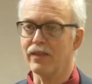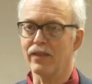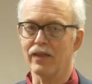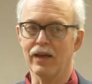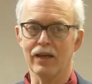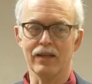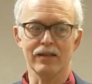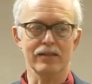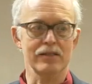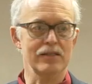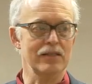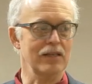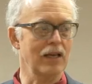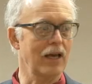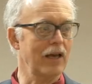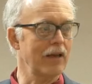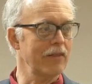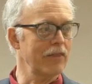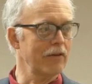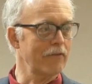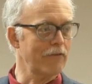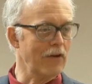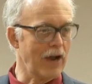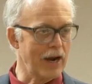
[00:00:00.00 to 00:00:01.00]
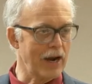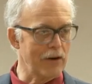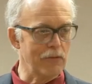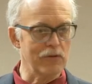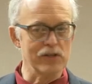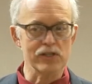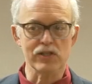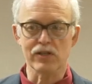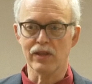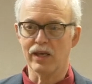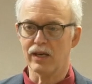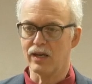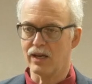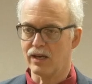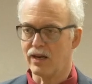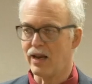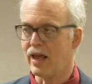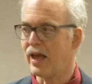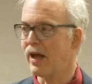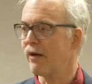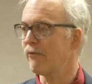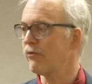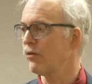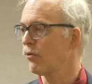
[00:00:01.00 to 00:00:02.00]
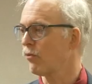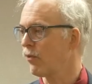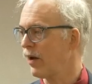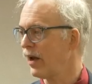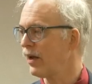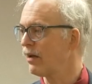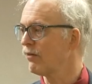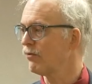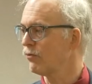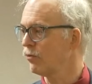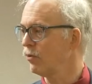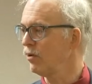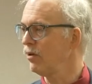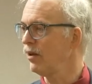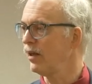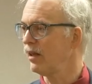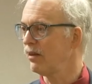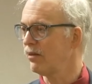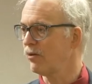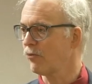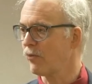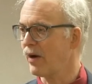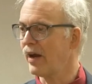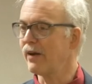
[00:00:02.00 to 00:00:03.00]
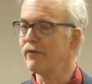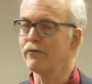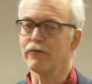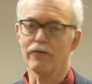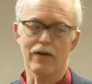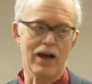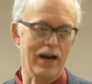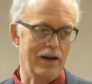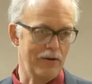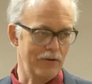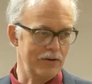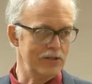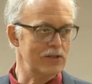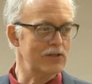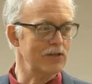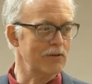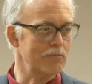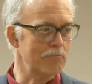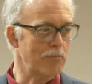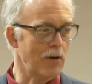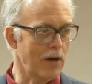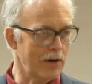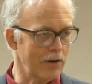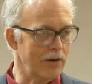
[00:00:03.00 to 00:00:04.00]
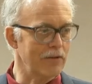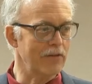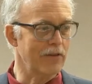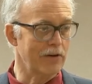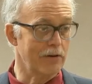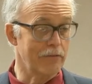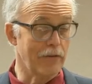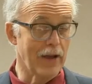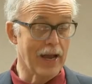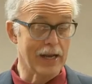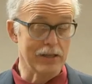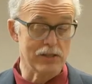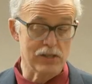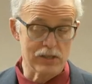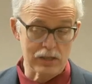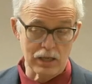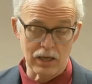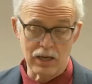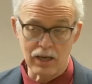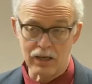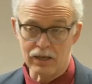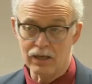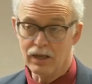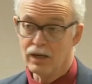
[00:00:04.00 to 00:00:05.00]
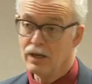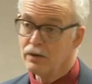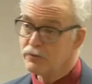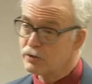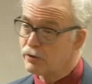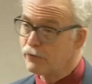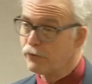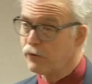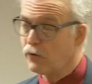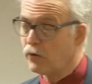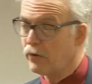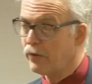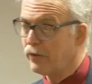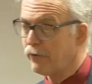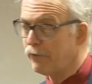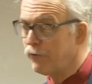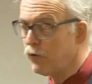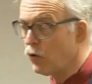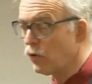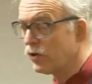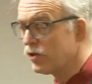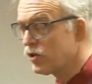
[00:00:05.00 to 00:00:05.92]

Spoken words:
that the virus, they didn't have the right virus in part of their vaccine. The 4